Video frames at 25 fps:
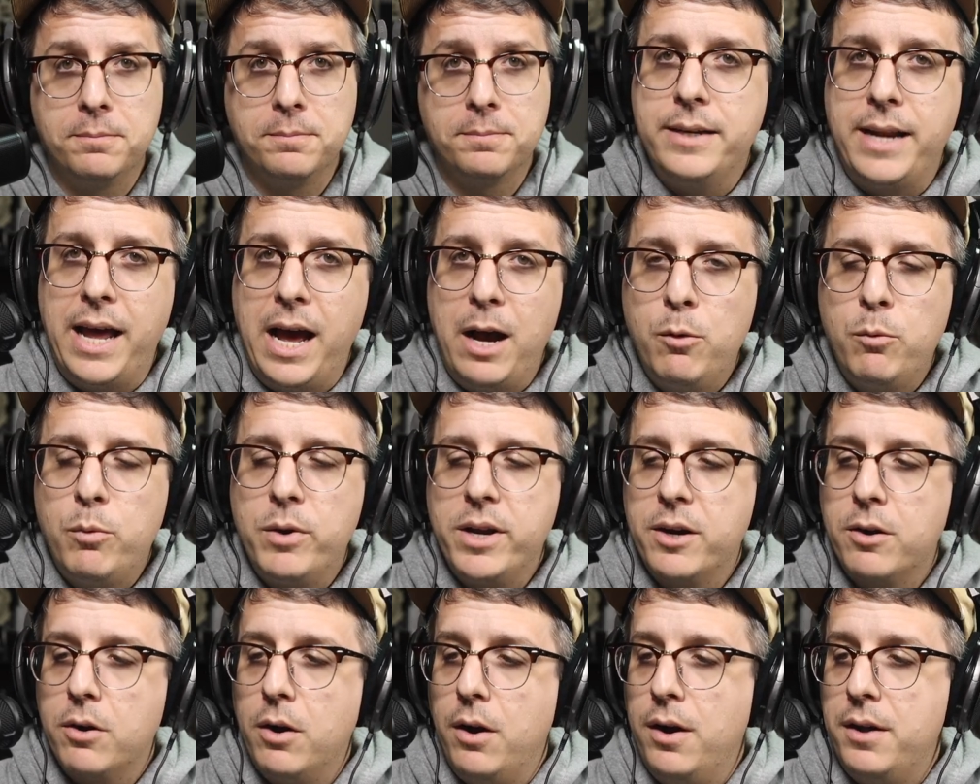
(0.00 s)
Now
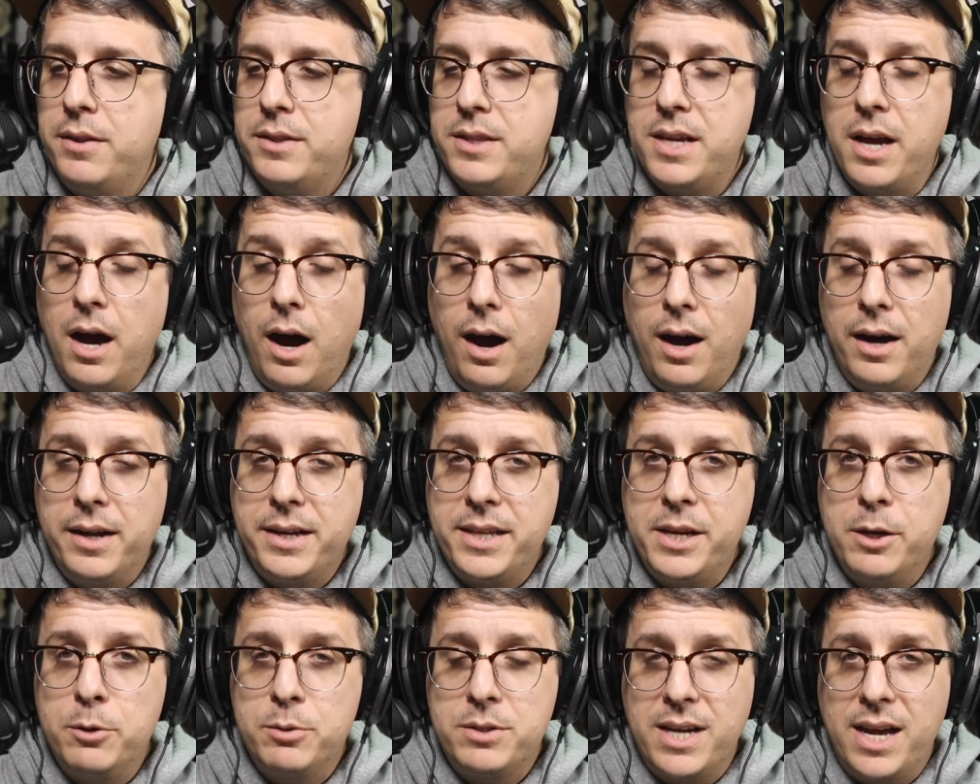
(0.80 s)
we are on the
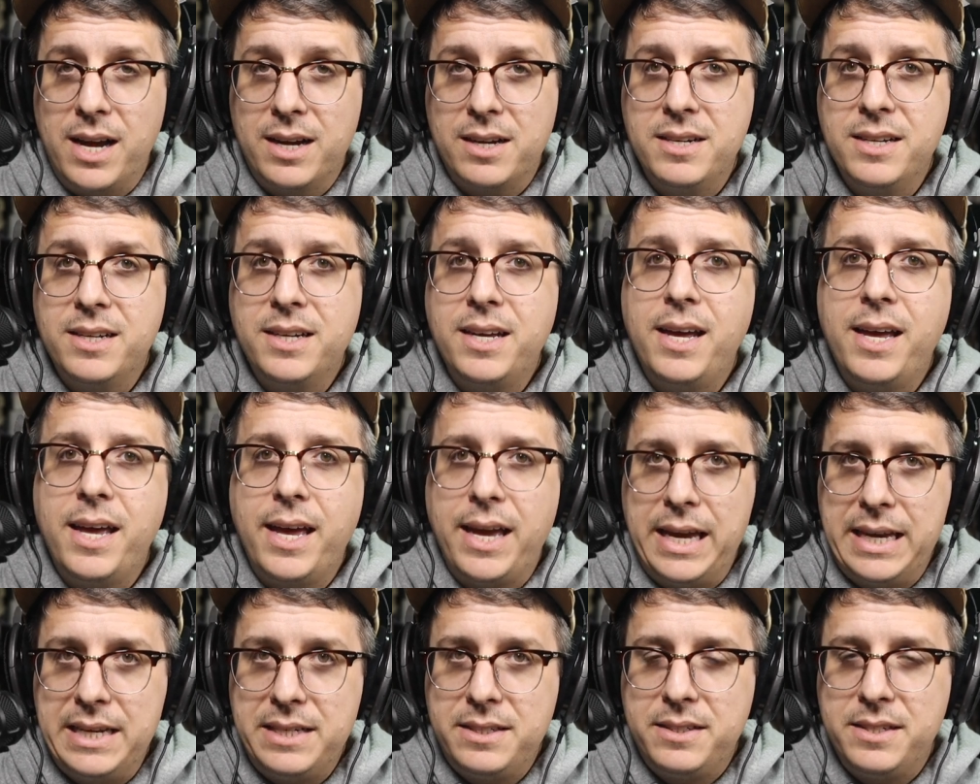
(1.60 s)
Audio Technica
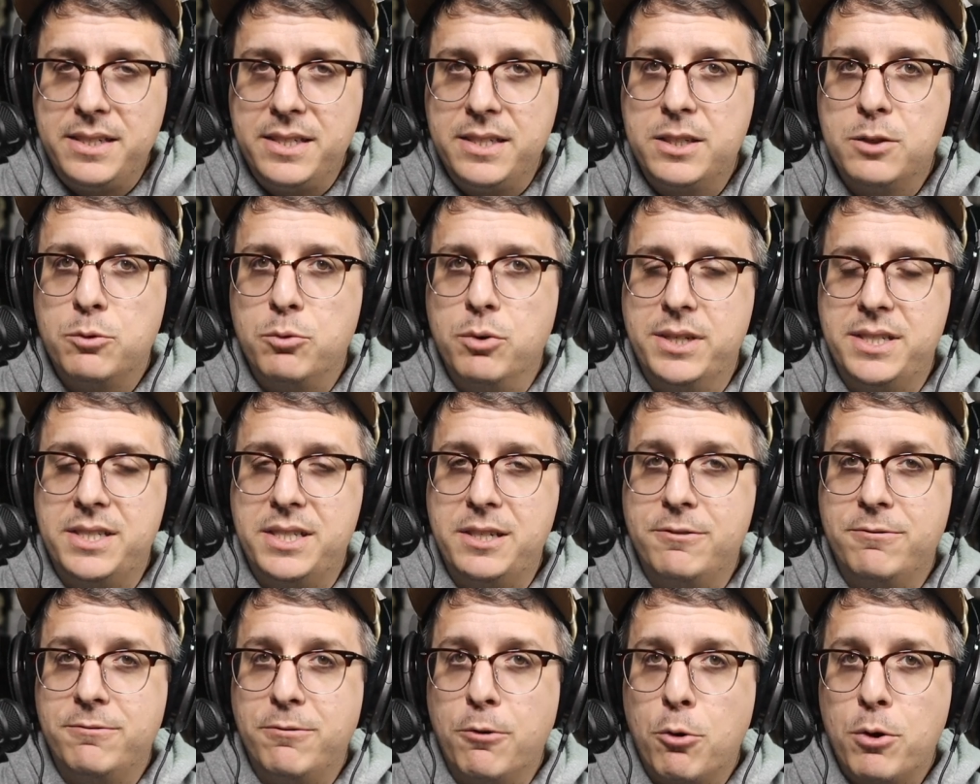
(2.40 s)

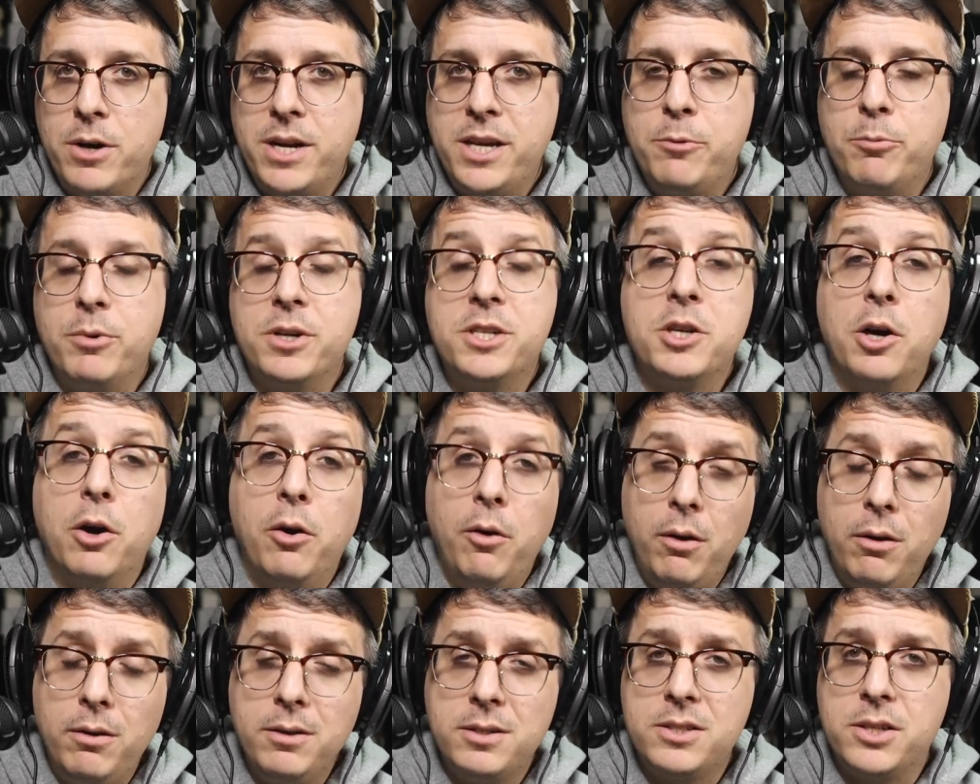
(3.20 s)
AT2040, which
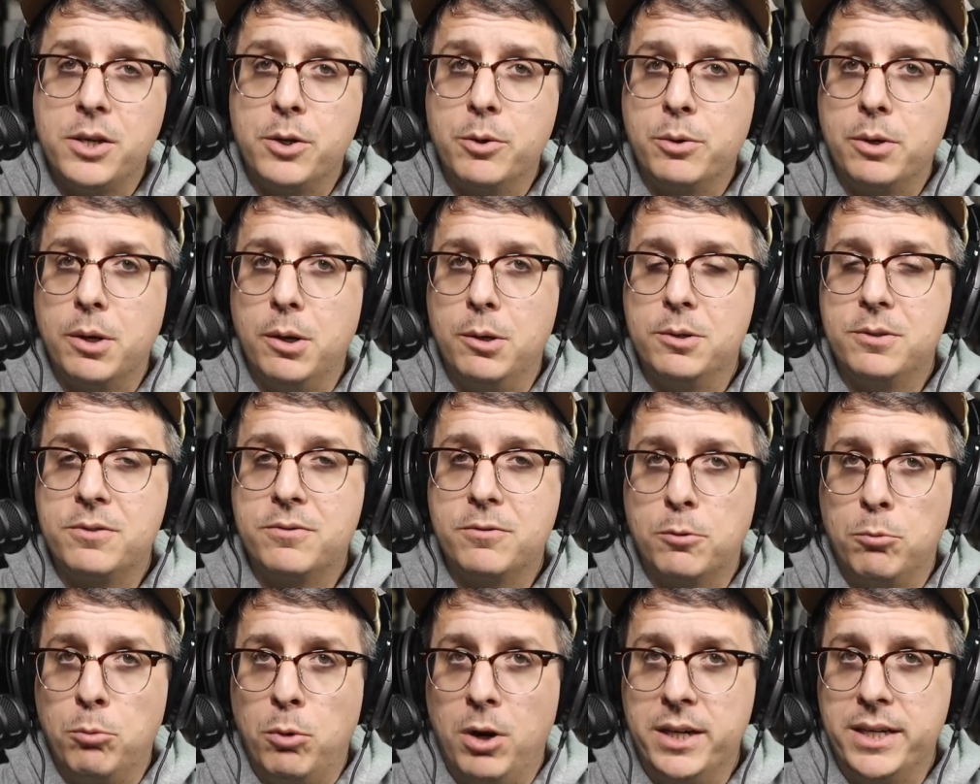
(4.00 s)
also goes
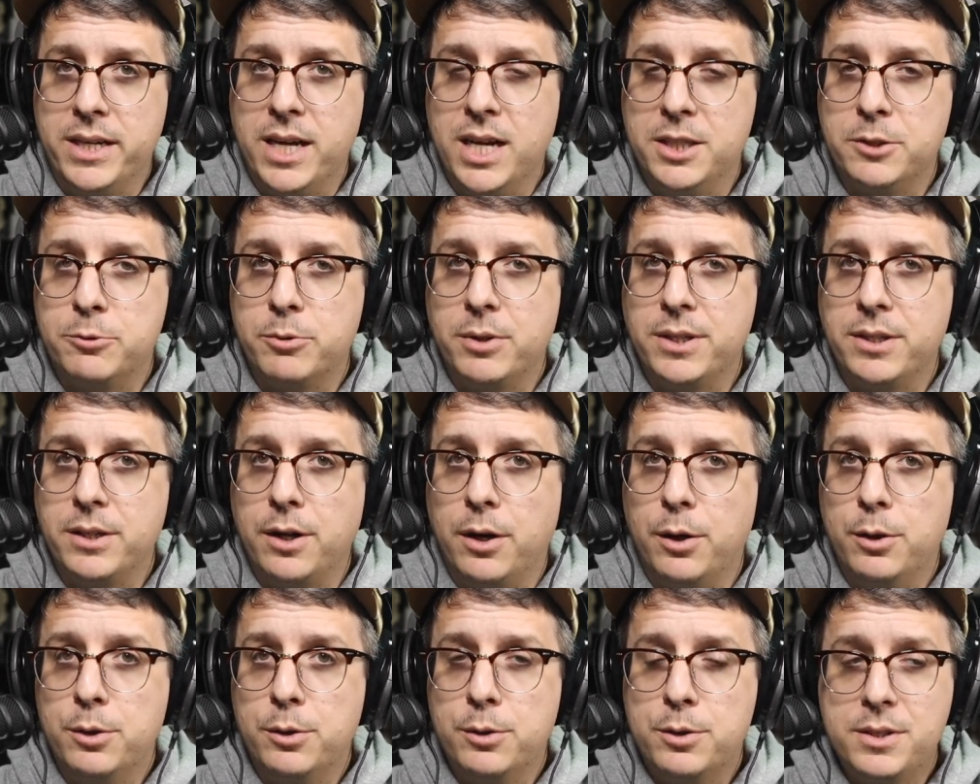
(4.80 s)
for
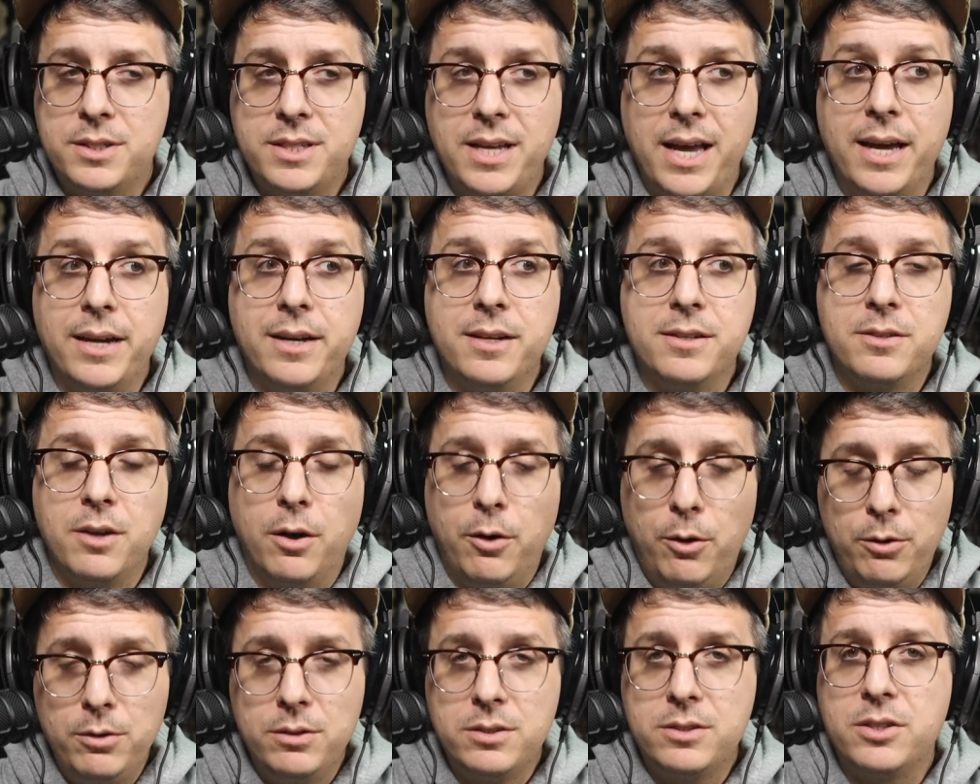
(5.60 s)
$100 and is
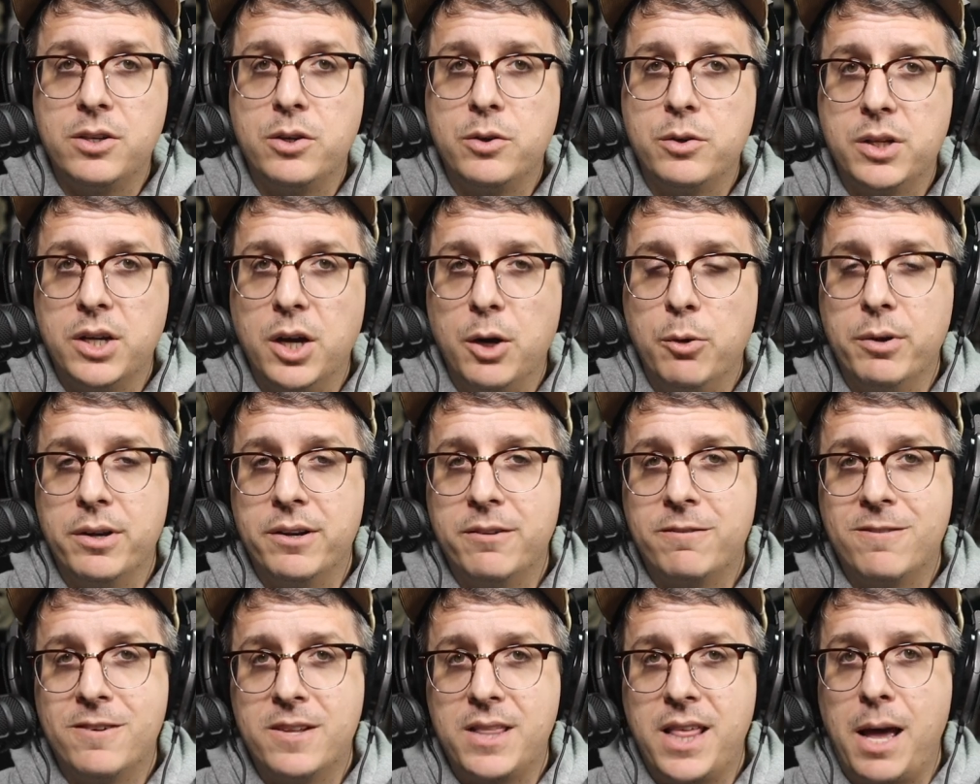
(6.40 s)
also going
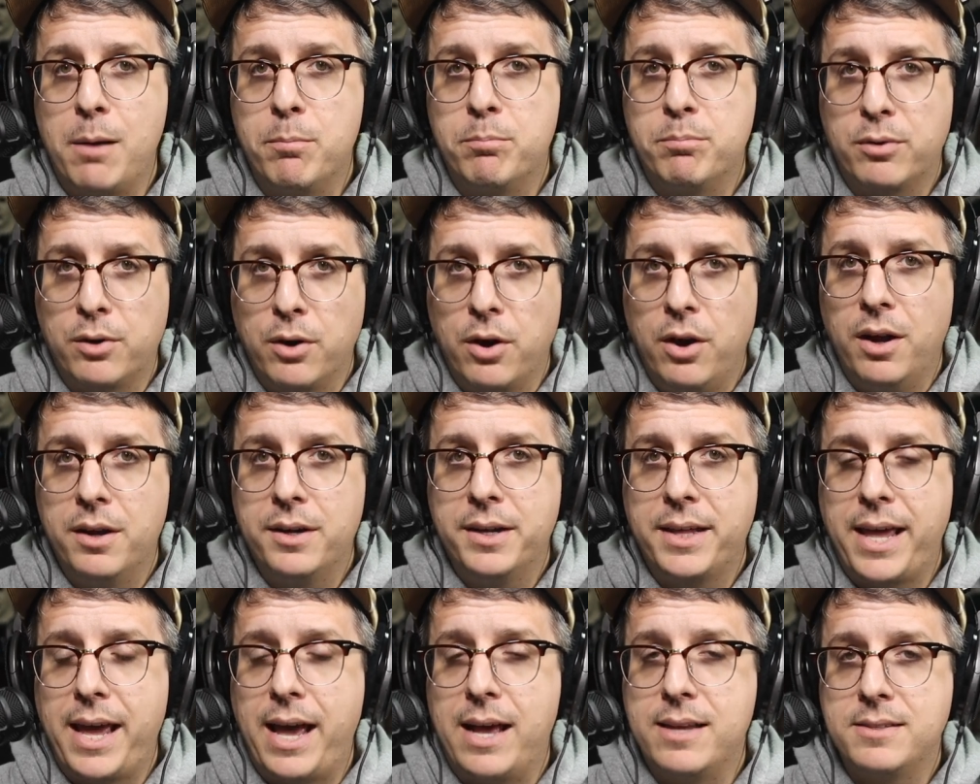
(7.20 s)
for that
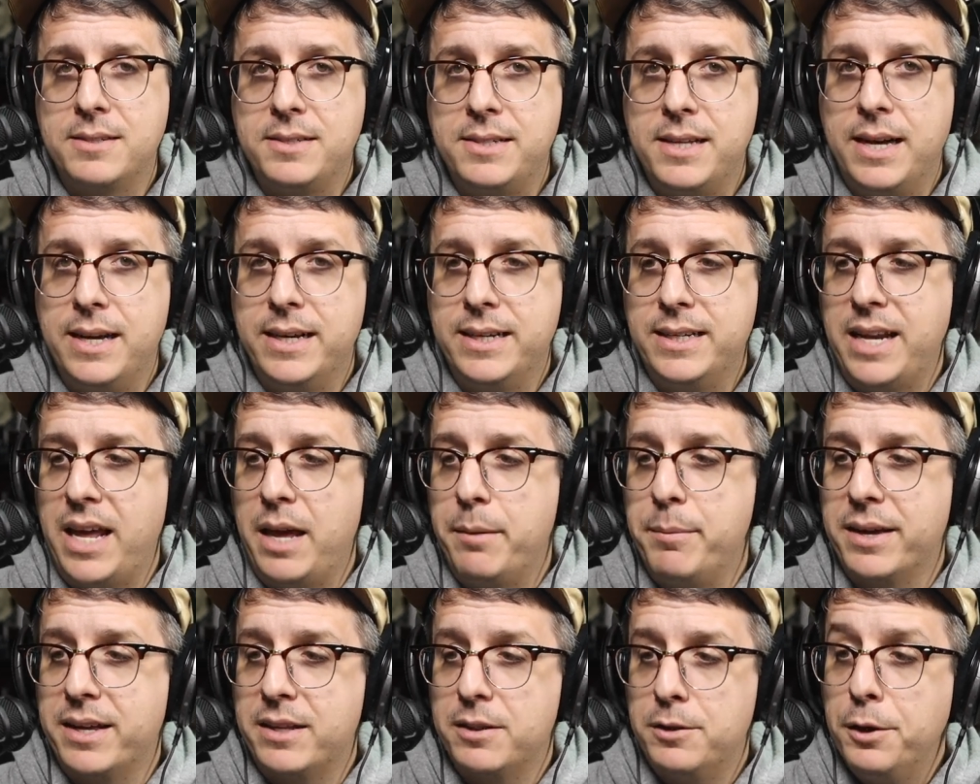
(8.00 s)
broadcast
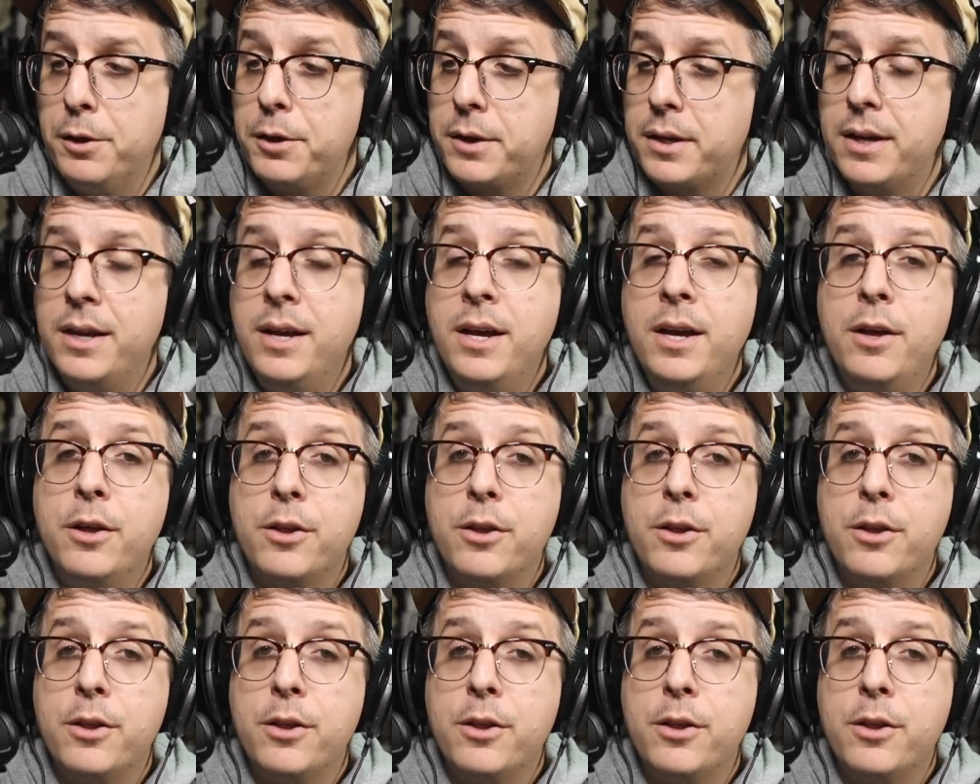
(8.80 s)
dynamic look.